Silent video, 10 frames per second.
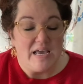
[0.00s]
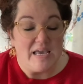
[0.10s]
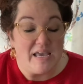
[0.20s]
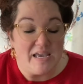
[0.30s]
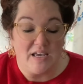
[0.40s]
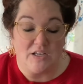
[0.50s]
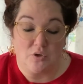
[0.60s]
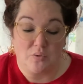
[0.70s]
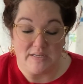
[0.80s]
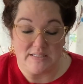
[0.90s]
He
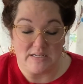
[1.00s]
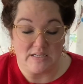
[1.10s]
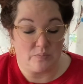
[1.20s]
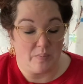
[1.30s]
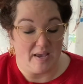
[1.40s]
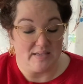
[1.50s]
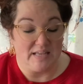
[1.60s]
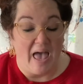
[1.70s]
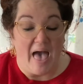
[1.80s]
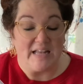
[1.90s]
increased his pace,
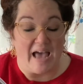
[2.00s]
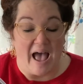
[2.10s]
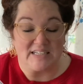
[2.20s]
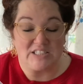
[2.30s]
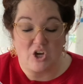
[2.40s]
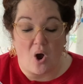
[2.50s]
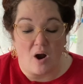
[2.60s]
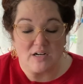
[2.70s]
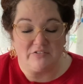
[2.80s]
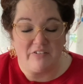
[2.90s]
and as the
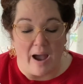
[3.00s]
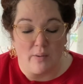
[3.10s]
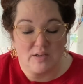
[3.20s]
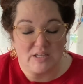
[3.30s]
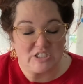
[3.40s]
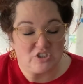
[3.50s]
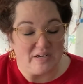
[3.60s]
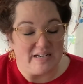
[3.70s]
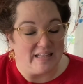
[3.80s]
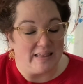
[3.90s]
car devoured the
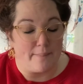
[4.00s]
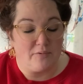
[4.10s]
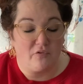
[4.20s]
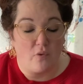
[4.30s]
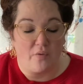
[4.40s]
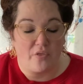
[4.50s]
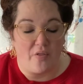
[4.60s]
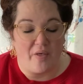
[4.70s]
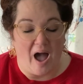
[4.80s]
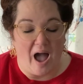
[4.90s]
street and leapt forth
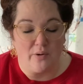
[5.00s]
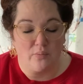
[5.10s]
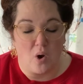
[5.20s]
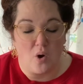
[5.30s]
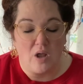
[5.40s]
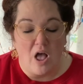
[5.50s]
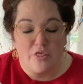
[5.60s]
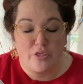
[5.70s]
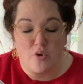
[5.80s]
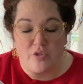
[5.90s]
on the high road
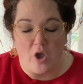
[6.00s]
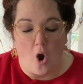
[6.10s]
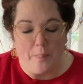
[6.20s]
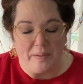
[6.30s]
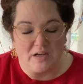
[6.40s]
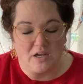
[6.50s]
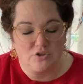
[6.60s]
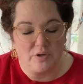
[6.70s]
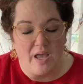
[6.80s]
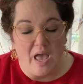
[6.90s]
through the open
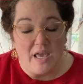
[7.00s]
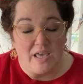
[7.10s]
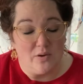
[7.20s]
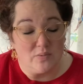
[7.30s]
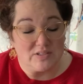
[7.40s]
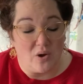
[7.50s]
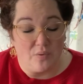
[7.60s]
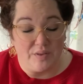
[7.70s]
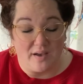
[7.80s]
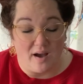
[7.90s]
country, he was
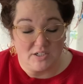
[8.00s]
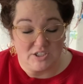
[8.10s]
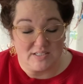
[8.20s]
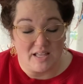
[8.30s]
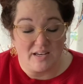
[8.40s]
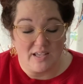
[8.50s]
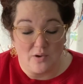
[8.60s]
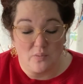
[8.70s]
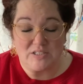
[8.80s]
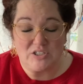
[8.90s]
only conscious that
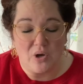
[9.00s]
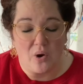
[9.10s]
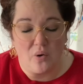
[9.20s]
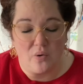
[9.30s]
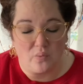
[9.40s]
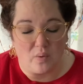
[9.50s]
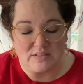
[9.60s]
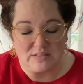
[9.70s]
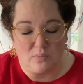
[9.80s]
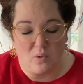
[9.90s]
he was Toad
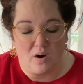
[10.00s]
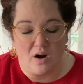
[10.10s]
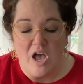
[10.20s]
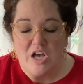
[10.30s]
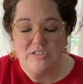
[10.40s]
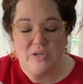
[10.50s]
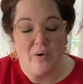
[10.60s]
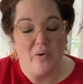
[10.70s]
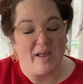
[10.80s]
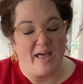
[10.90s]
once more,
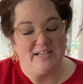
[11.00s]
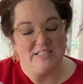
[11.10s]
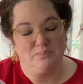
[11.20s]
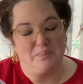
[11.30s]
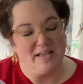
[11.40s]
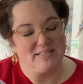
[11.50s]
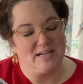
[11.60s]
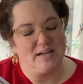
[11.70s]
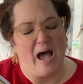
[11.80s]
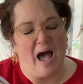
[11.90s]
Toad at his best
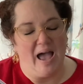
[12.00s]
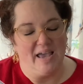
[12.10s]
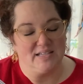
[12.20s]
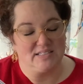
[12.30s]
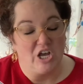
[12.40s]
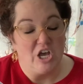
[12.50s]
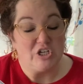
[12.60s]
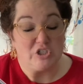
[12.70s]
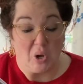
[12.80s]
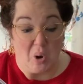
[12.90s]
and highest,
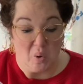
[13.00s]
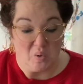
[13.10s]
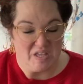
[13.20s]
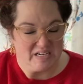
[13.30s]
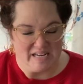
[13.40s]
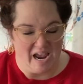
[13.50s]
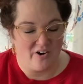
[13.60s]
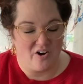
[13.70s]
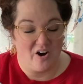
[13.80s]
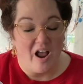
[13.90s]
Toad the
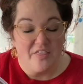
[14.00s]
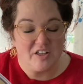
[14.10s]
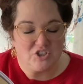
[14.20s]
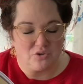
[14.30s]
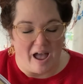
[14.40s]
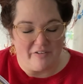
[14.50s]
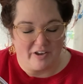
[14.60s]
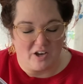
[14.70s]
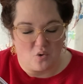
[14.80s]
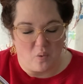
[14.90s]
terror, the
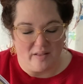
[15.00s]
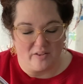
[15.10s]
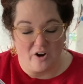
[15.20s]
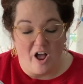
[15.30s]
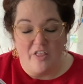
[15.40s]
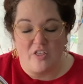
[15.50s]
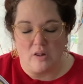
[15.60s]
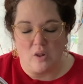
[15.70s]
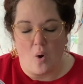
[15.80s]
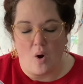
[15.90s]
traffic queller, the
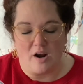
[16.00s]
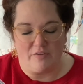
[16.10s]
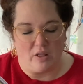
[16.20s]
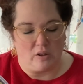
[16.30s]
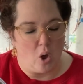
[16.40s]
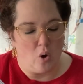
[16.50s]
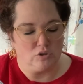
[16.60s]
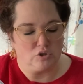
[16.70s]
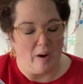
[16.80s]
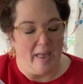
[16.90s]
lord of the
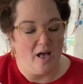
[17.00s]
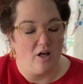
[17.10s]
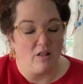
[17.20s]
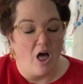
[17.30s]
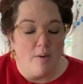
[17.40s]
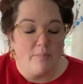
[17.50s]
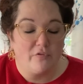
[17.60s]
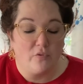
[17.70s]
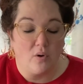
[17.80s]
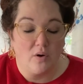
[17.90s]
lone trail,
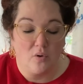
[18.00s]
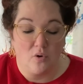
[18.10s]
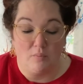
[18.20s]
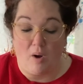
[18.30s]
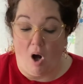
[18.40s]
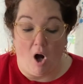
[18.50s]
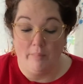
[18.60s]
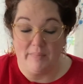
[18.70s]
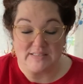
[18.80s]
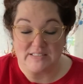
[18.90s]
before whom all
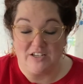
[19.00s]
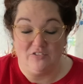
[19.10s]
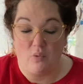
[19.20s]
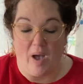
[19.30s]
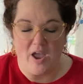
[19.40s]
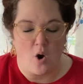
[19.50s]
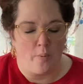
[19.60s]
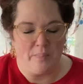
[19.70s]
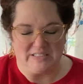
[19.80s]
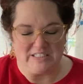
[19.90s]
must give way
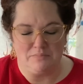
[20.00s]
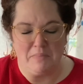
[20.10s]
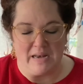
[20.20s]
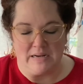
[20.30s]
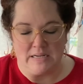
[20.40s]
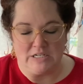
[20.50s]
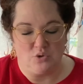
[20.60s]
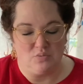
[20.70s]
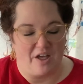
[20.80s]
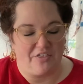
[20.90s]
or be smitten
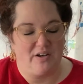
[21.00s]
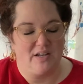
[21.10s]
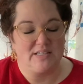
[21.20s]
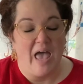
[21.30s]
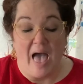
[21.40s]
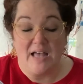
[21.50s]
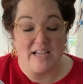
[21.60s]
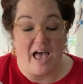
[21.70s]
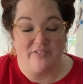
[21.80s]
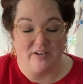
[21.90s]
into nothingness and
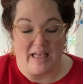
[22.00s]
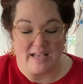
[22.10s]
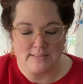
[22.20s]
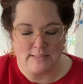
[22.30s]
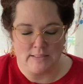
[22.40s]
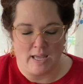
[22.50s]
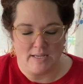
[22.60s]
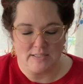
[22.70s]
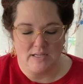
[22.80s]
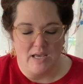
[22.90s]
everlasting
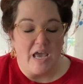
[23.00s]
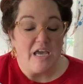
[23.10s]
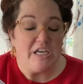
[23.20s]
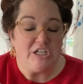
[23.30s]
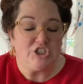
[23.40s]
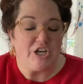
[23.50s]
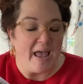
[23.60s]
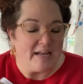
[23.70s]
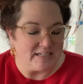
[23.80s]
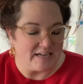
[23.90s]
night. He
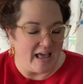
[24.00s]
chanted